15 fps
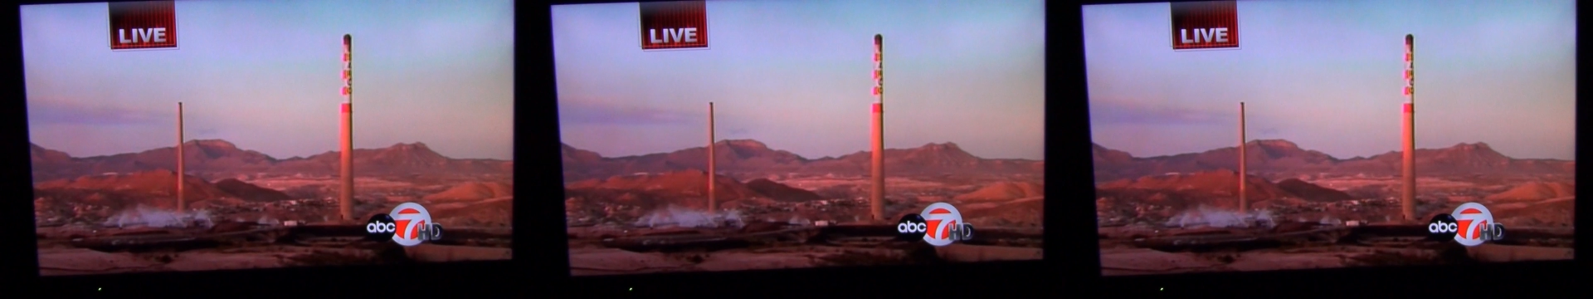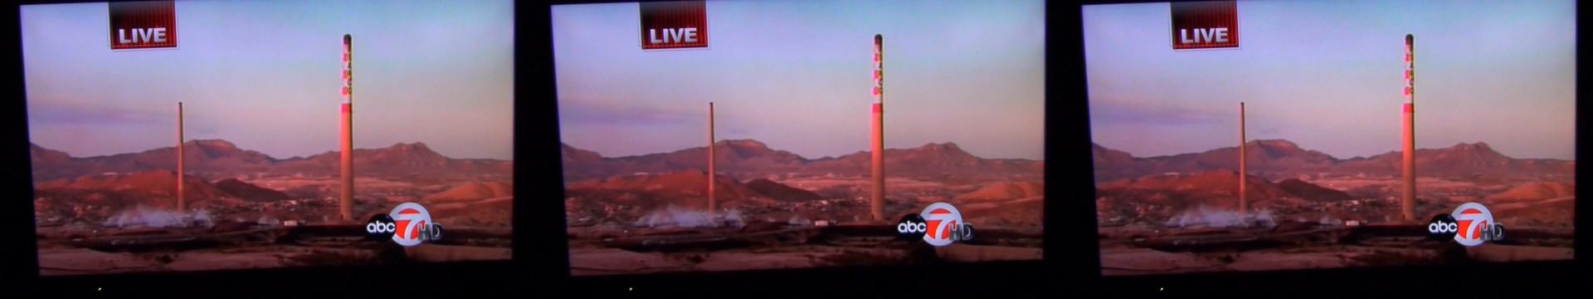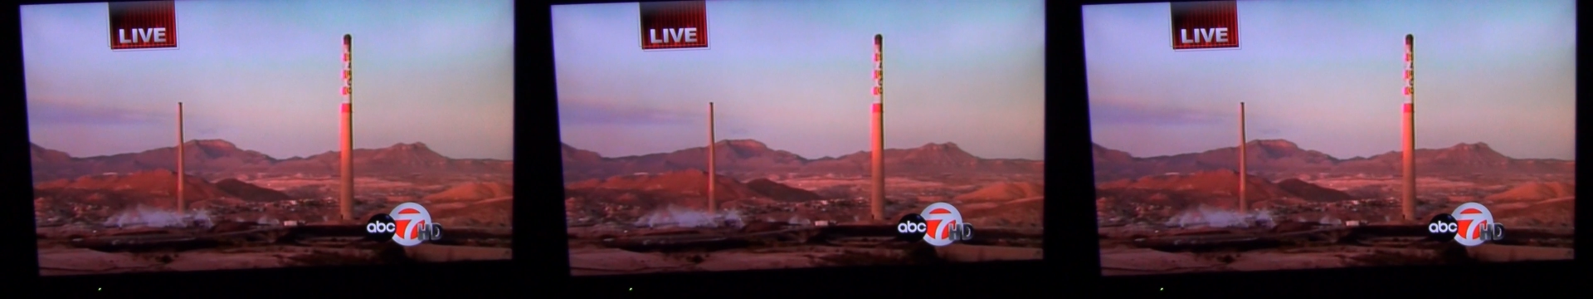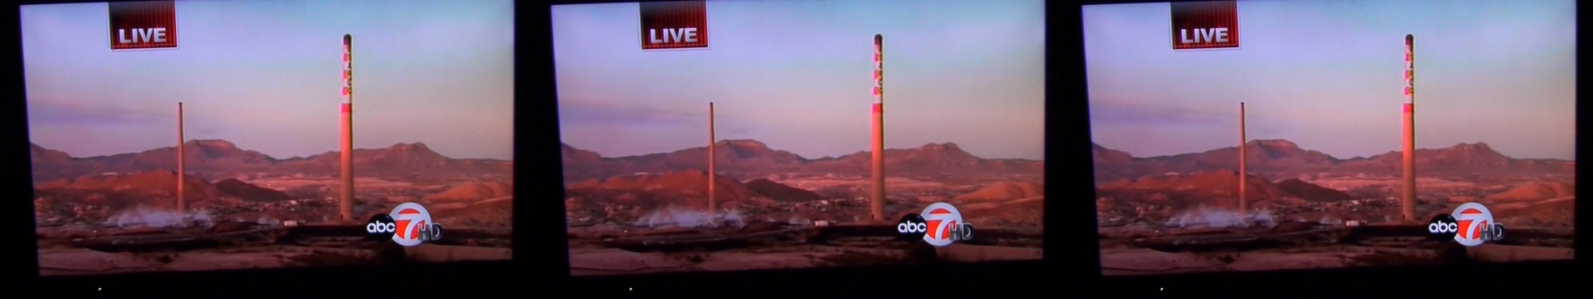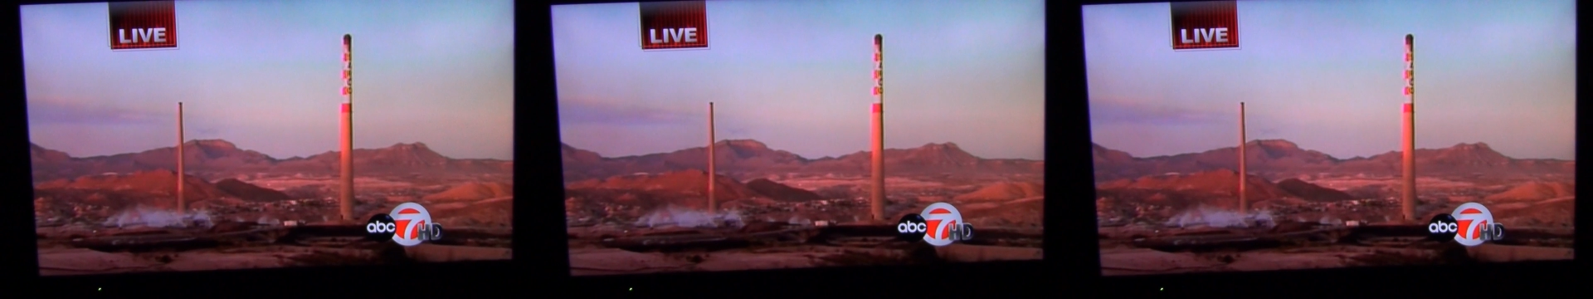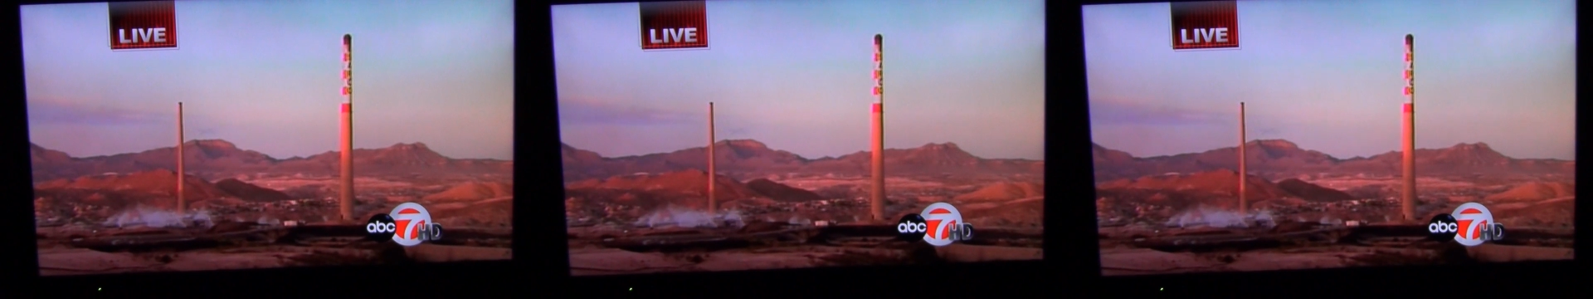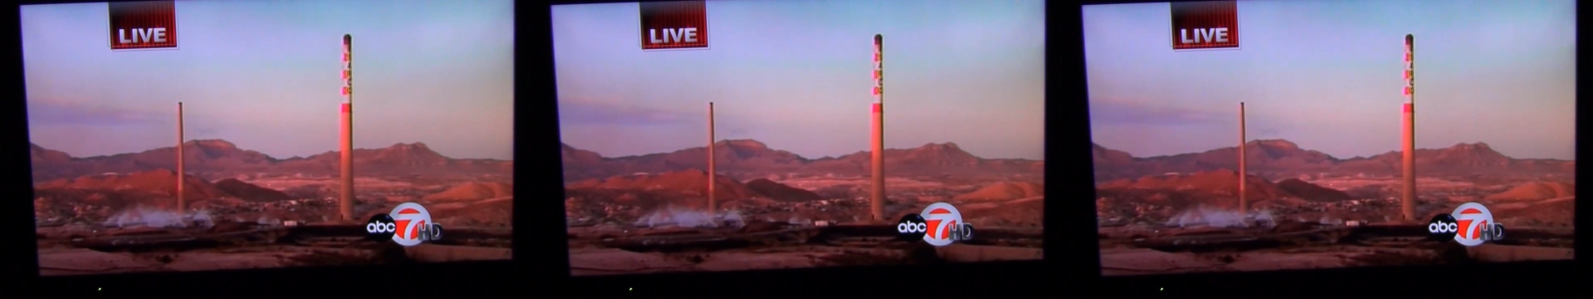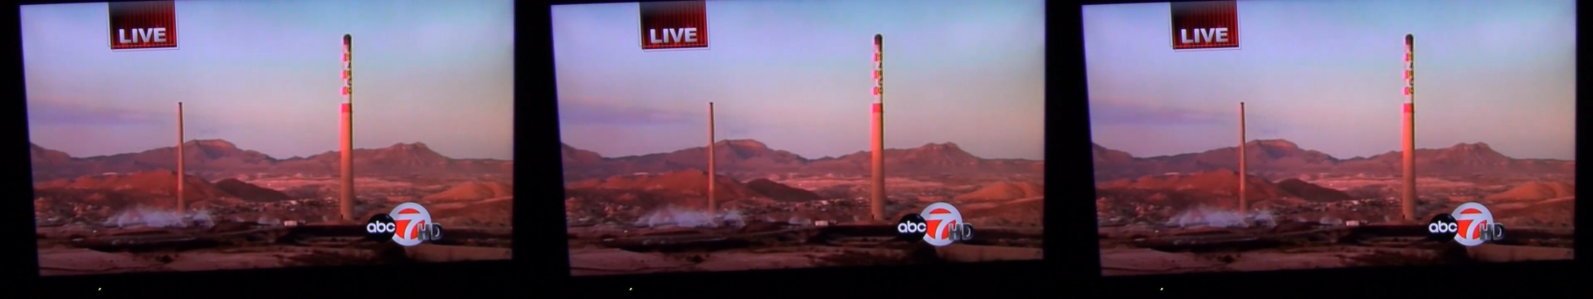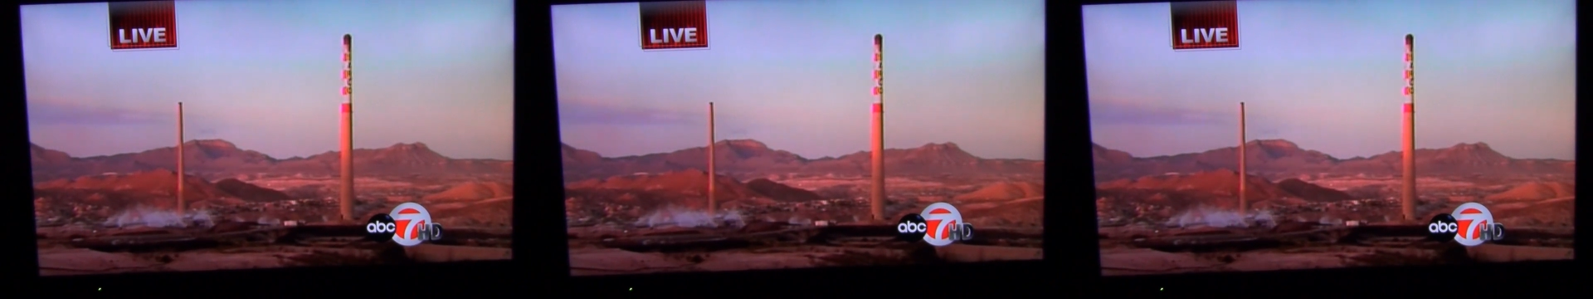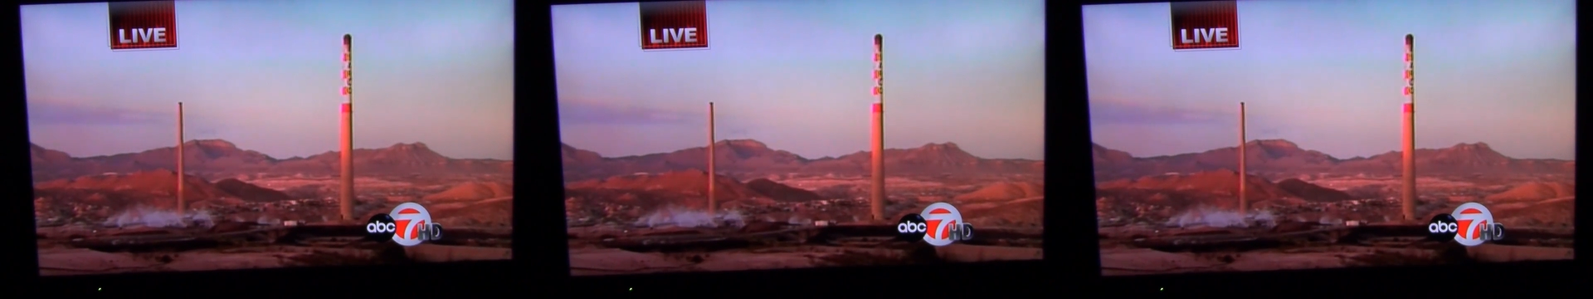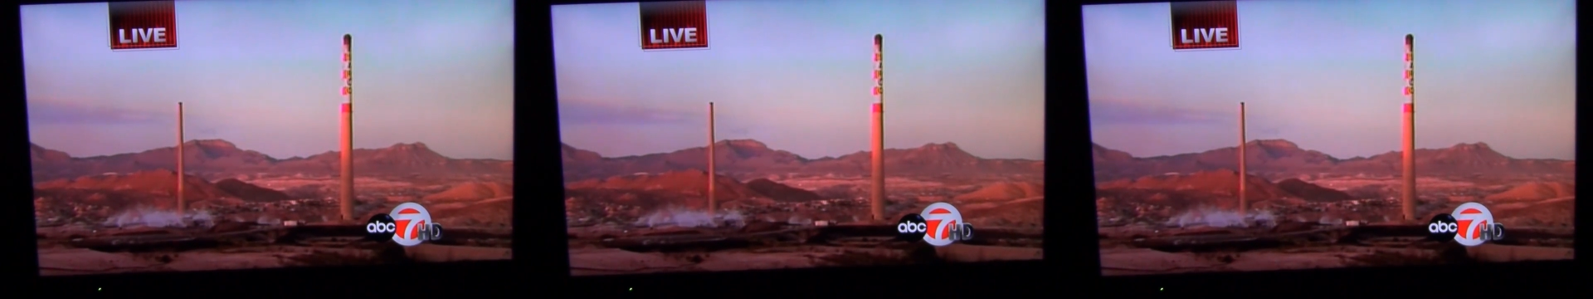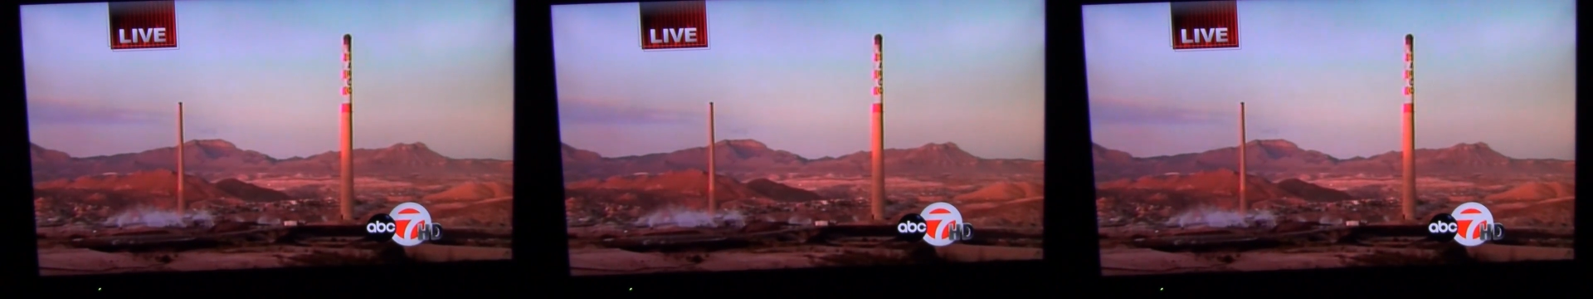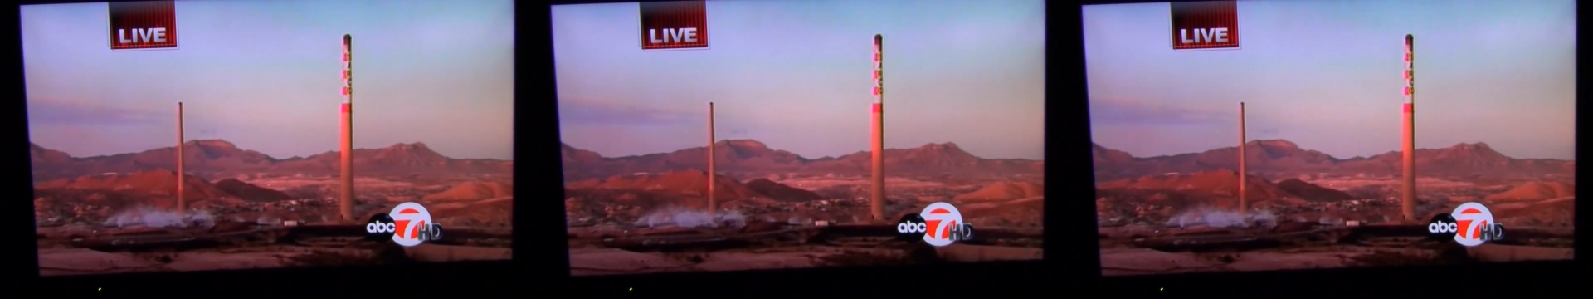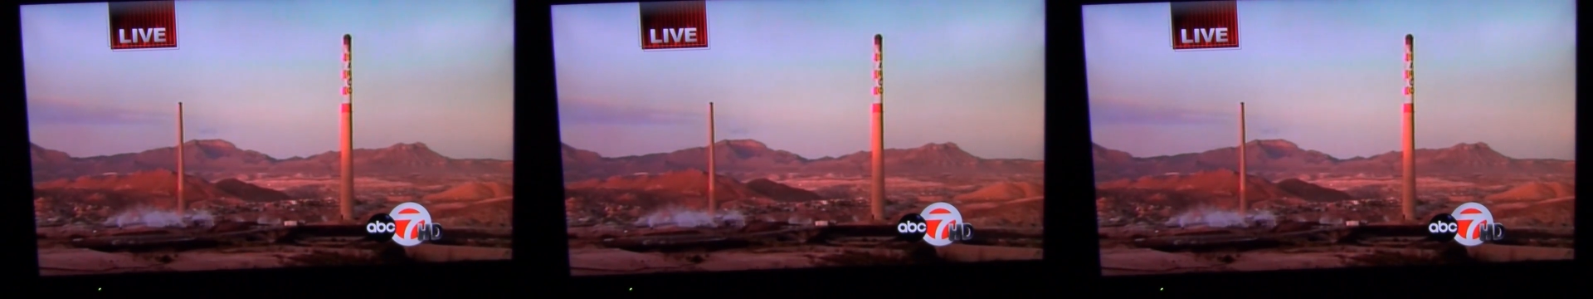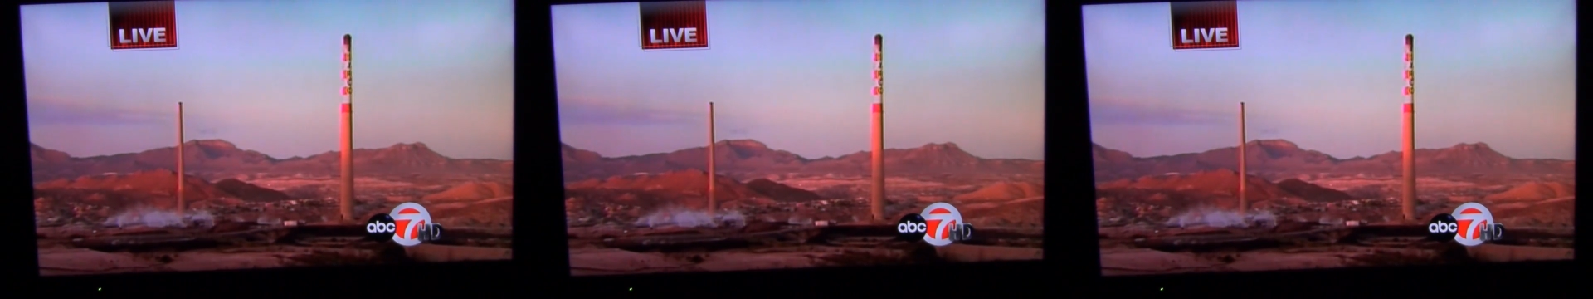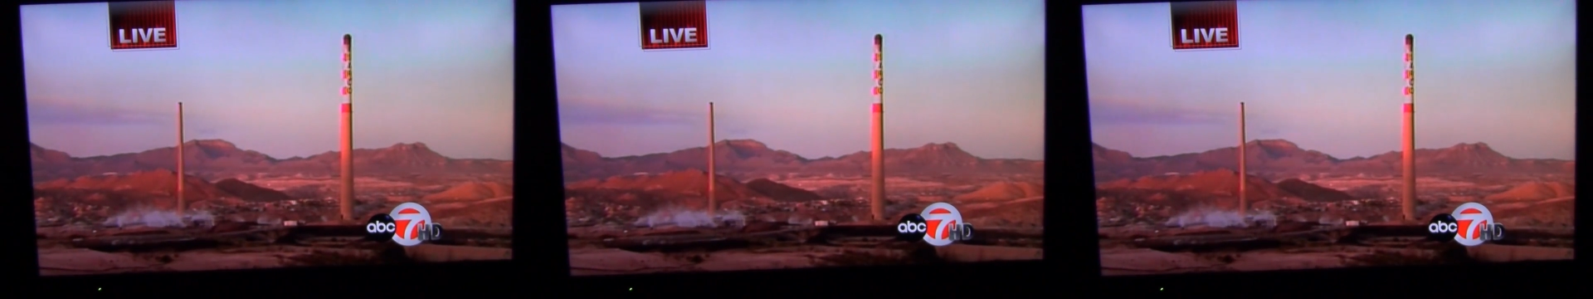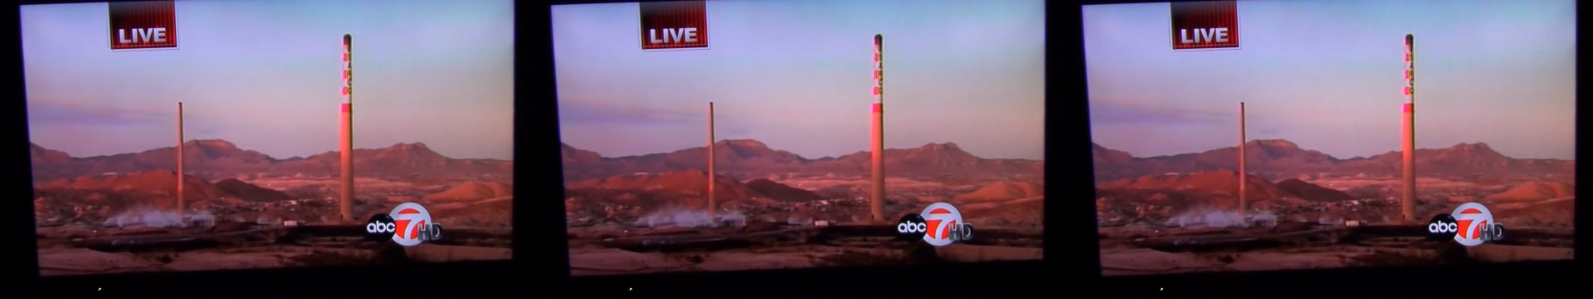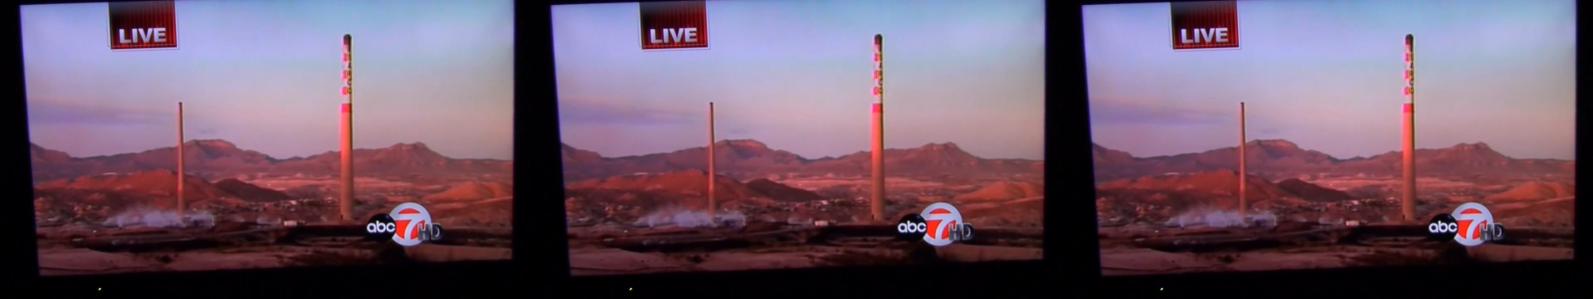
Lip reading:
Nobody's mouth can be seen.